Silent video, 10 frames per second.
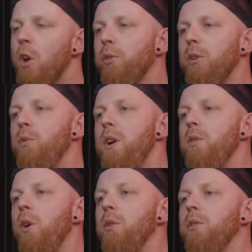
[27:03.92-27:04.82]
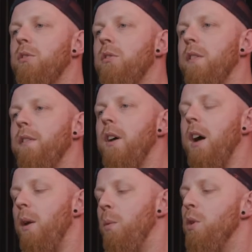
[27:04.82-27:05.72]
Also re-rolls
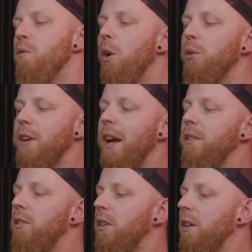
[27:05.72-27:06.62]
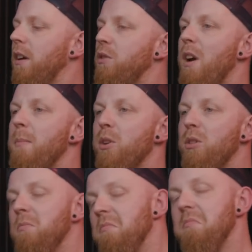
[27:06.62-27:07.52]
wound rolls against a trap model.